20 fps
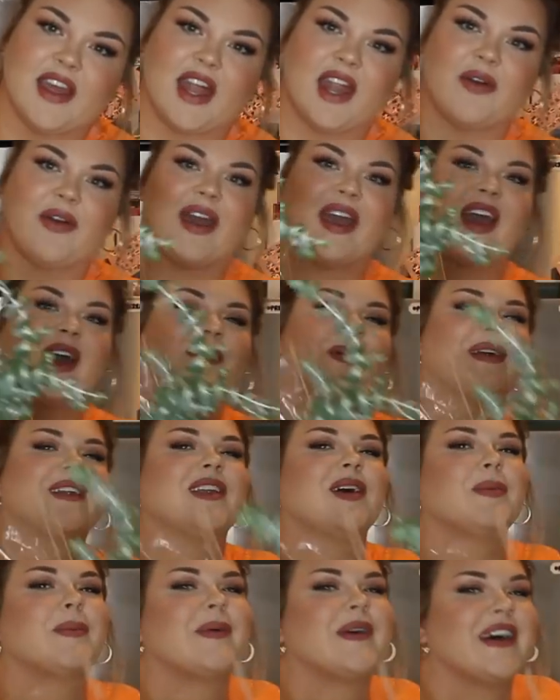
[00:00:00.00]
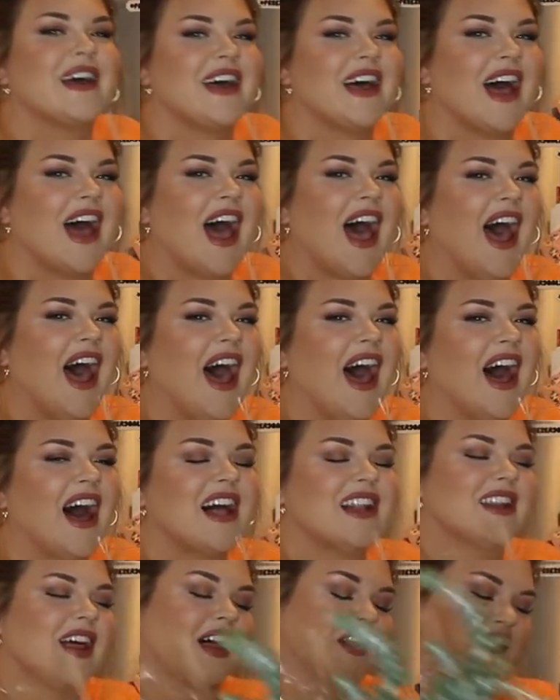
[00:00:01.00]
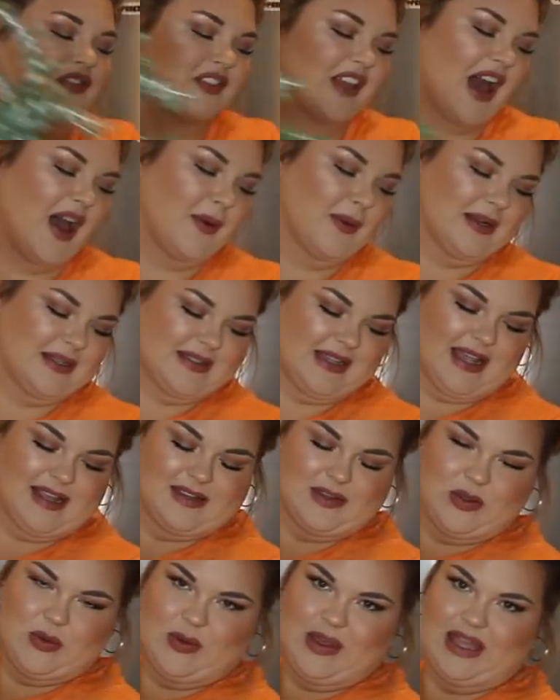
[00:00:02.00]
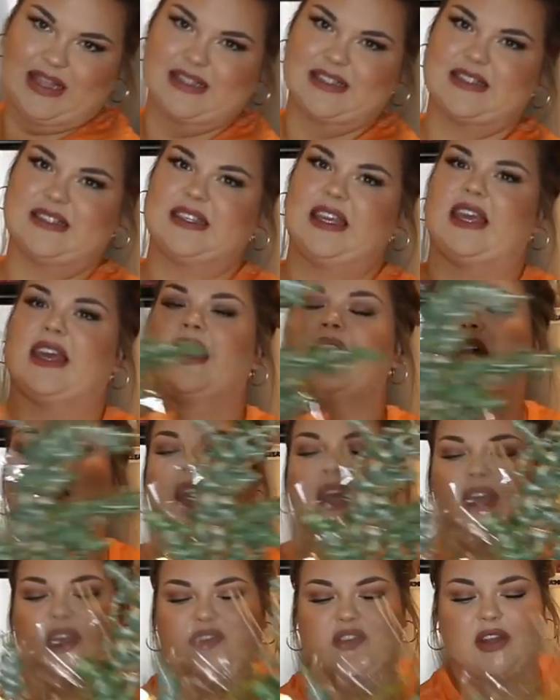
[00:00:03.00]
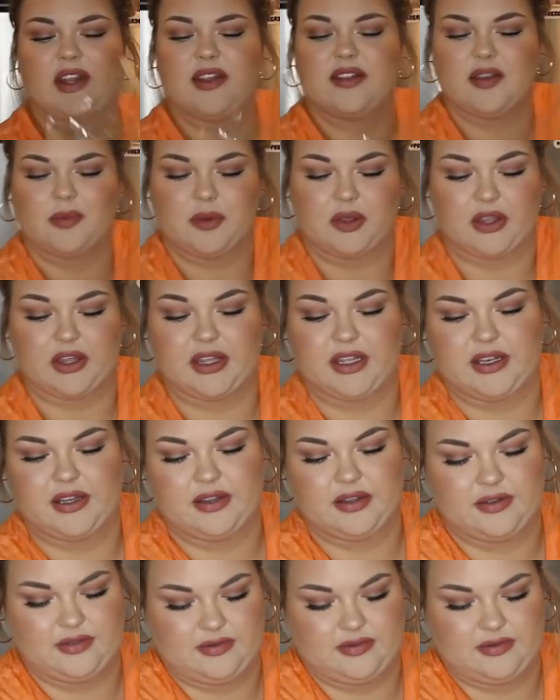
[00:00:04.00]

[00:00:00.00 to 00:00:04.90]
Anyway, I picked up a lot of flowers, as you can see. If you need some good